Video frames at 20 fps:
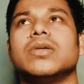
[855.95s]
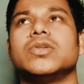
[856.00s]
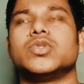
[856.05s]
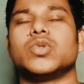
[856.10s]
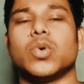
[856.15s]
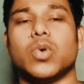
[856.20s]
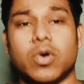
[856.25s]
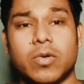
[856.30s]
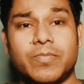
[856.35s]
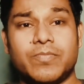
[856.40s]

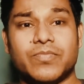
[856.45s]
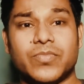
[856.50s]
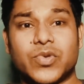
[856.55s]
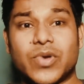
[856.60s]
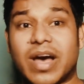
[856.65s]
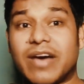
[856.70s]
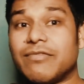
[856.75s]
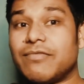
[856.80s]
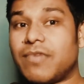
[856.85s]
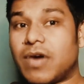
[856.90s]
So hope
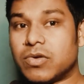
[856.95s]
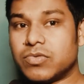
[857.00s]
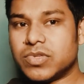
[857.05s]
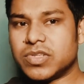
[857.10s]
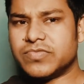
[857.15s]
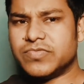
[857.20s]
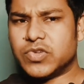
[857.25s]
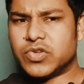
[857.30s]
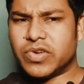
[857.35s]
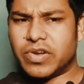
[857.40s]
you have
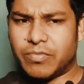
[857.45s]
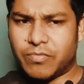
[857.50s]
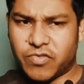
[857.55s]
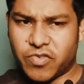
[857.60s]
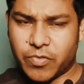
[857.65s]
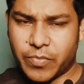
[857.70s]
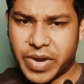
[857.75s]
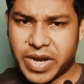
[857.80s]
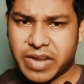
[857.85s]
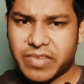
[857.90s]
found this video
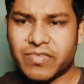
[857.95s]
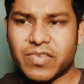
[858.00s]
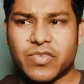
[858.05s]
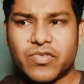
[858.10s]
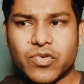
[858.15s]
informative.